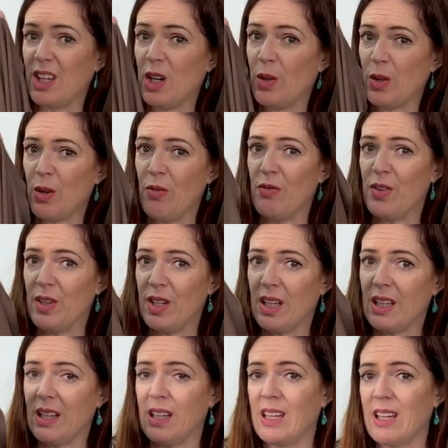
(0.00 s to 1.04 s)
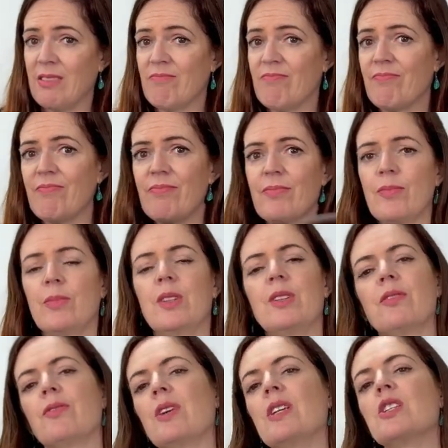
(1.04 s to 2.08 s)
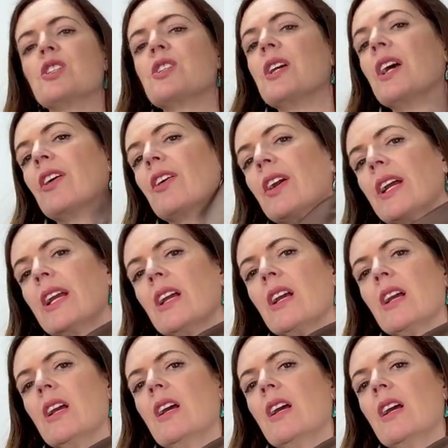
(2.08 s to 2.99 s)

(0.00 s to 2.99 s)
going on vertically with the French terry.